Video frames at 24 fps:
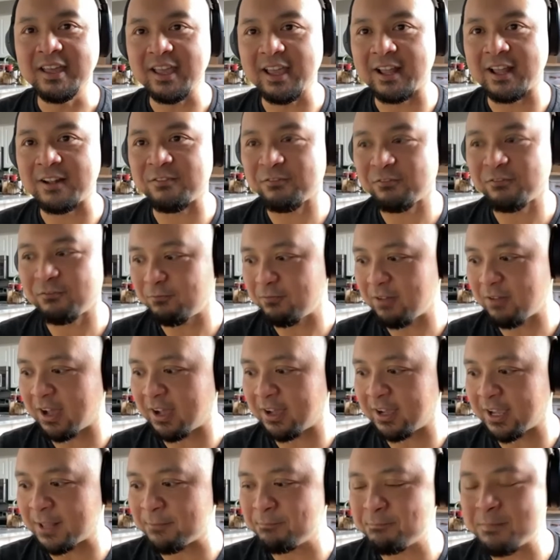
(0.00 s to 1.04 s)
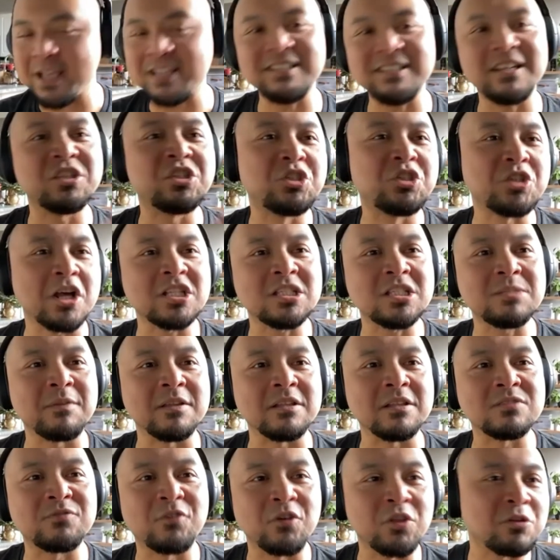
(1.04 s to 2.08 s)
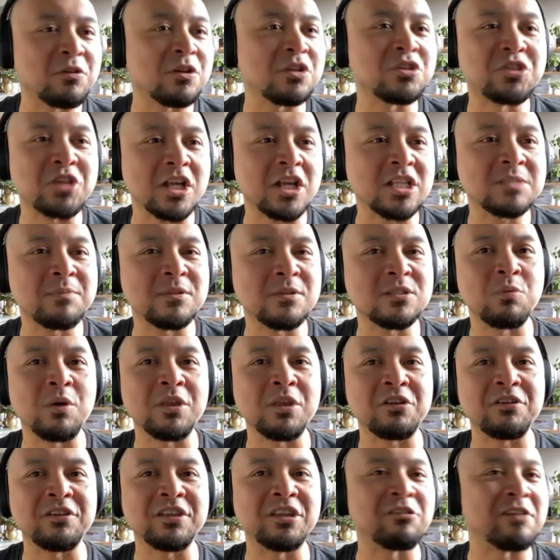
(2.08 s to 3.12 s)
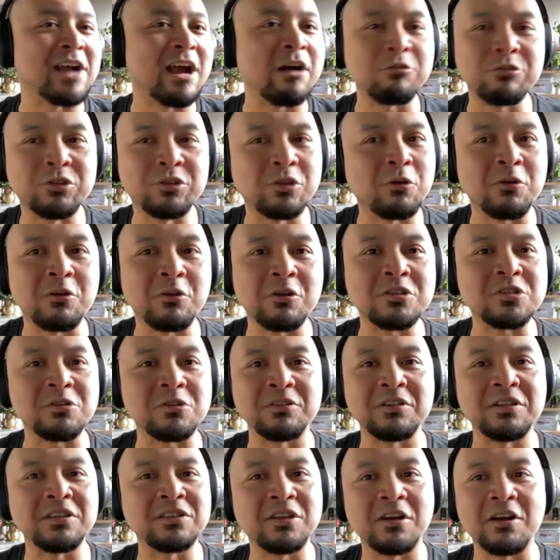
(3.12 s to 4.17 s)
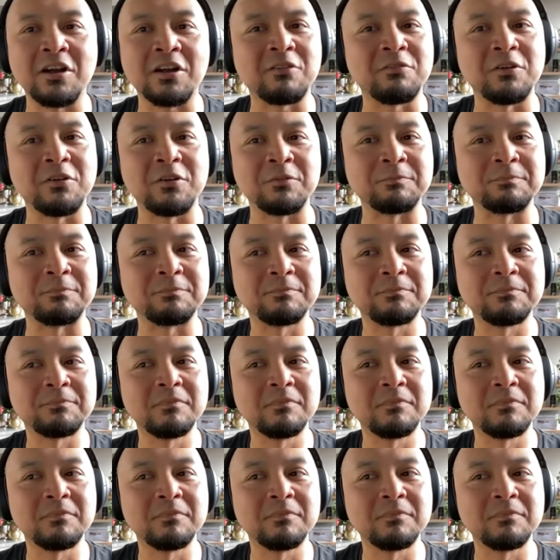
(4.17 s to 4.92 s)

it uh, it makes adjustments further adjustments whether you're outdoors or in a dark room